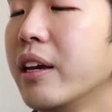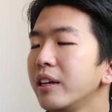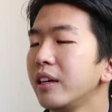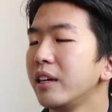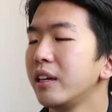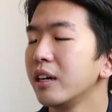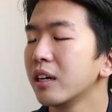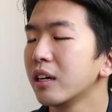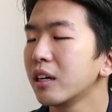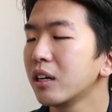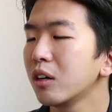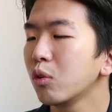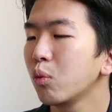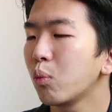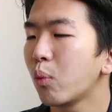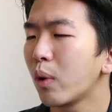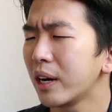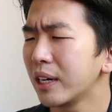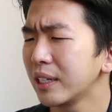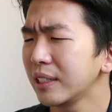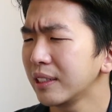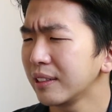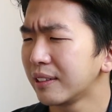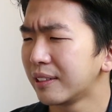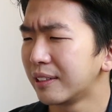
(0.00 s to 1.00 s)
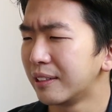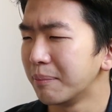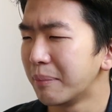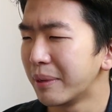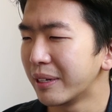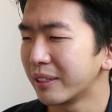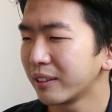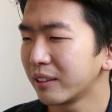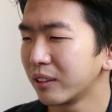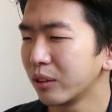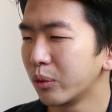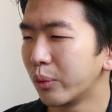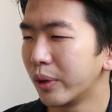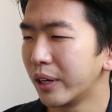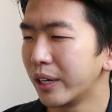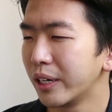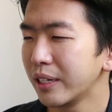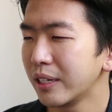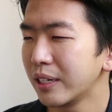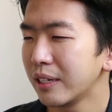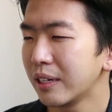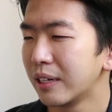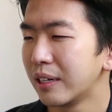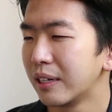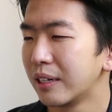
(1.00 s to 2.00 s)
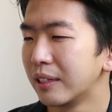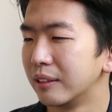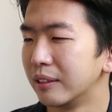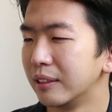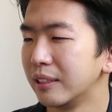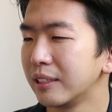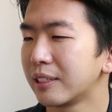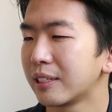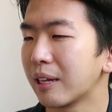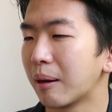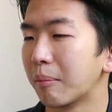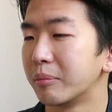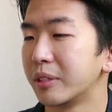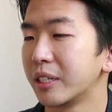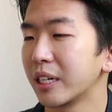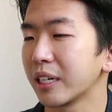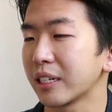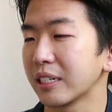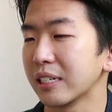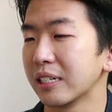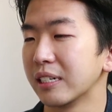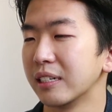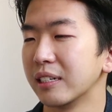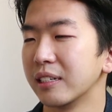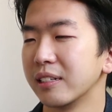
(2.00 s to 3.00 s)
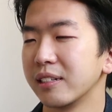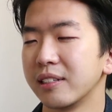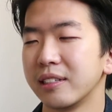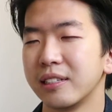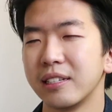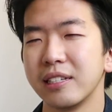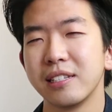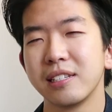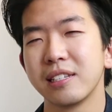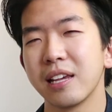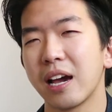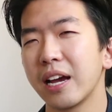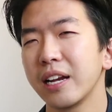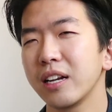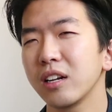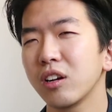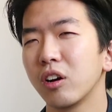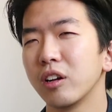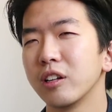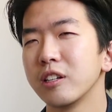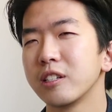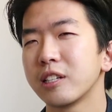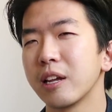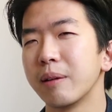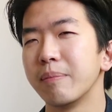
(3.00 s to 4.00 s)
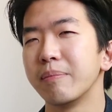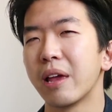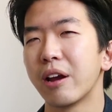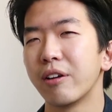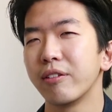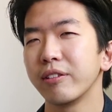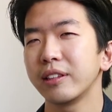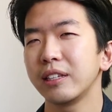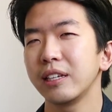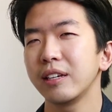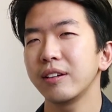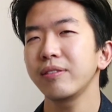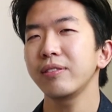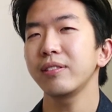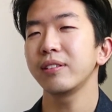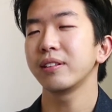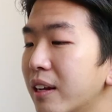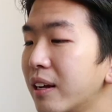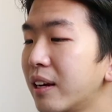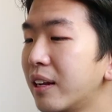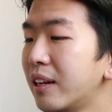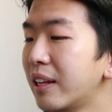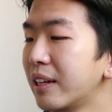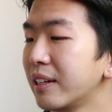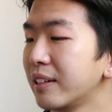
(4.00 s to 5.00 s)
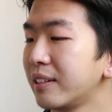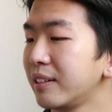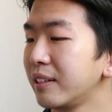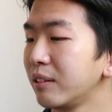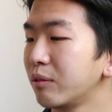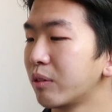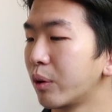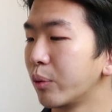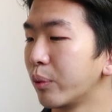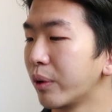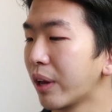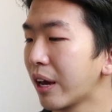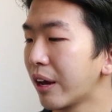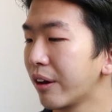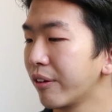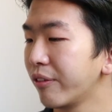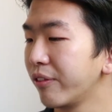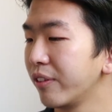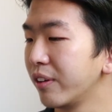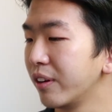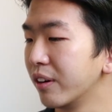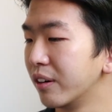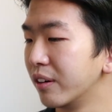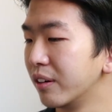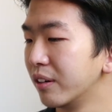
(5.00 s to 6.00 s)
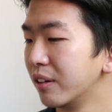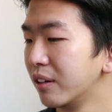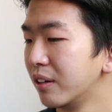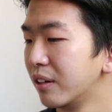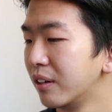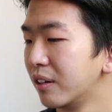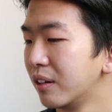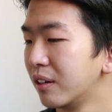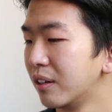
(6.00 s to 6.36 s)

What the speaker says: Year 1, Semester 1, this subject is Design Concept Narratives. Let's see what we have here.